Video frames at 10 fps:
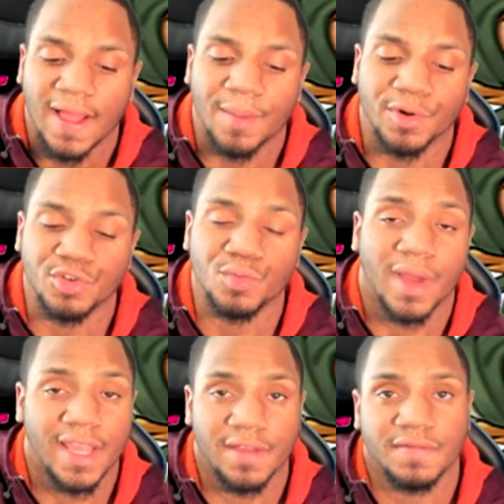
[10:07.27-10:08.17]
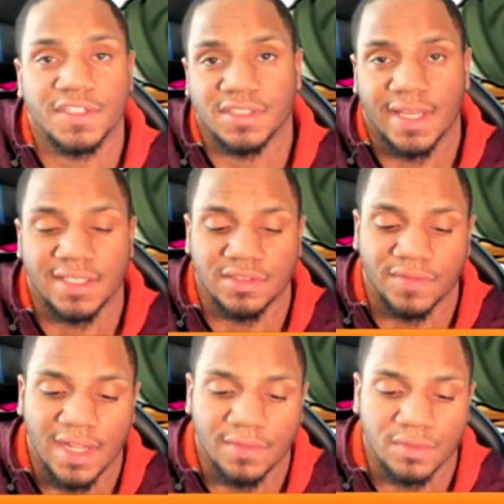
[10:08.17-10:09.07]
um, or new wave, just like
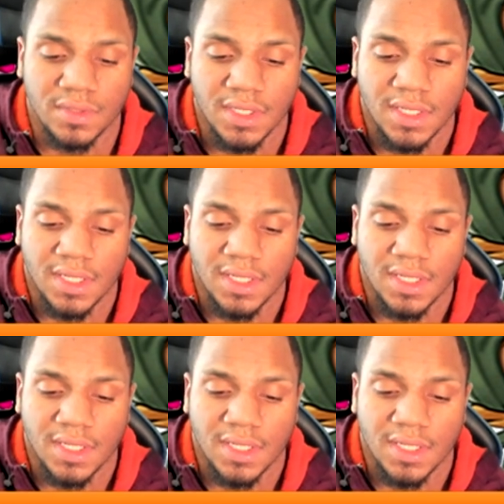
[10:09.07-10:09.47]
survival.